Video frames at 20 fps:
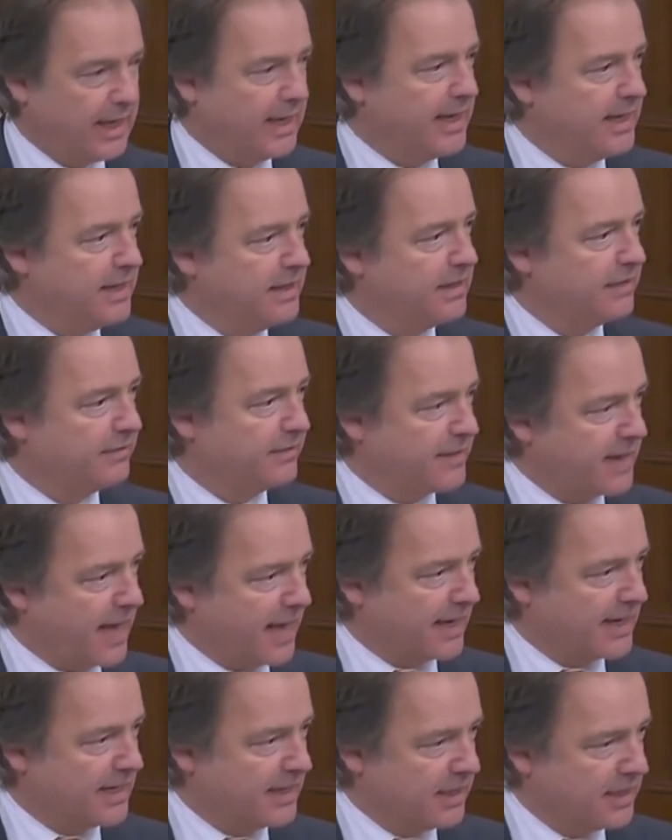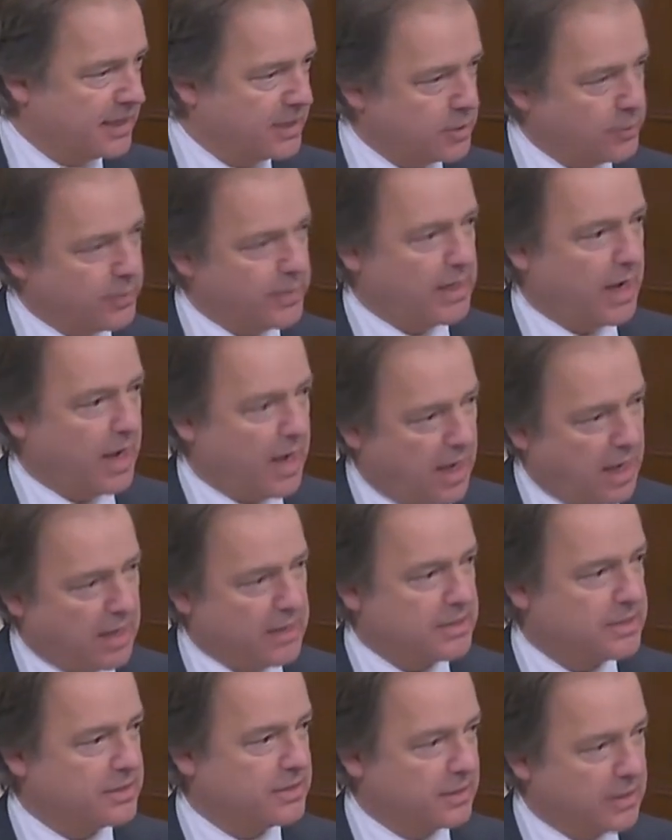in the vernacular to
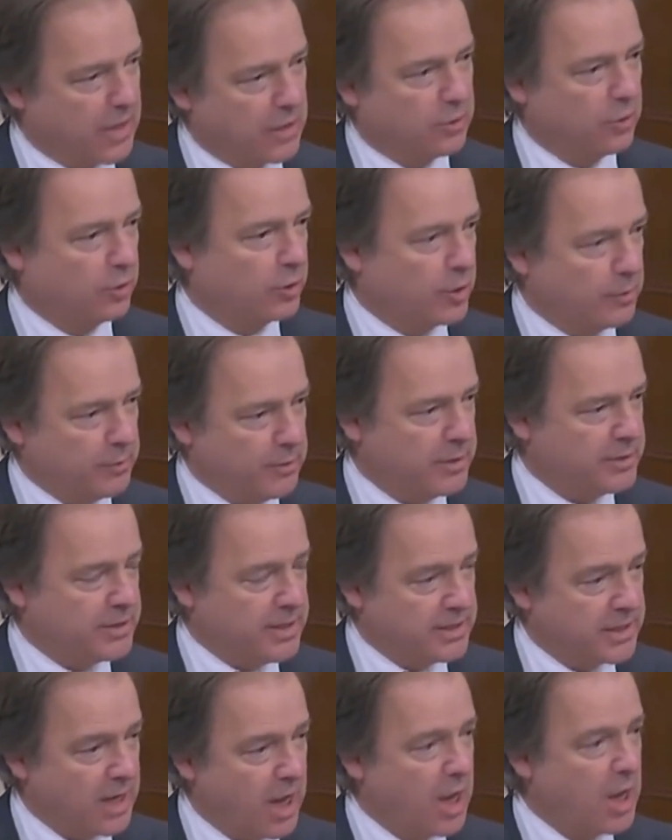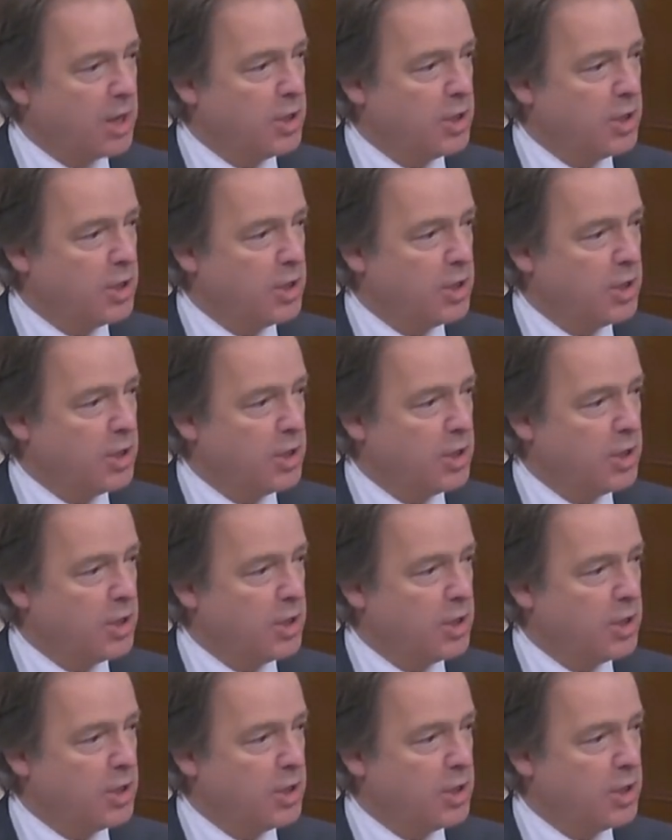enhance the local communities,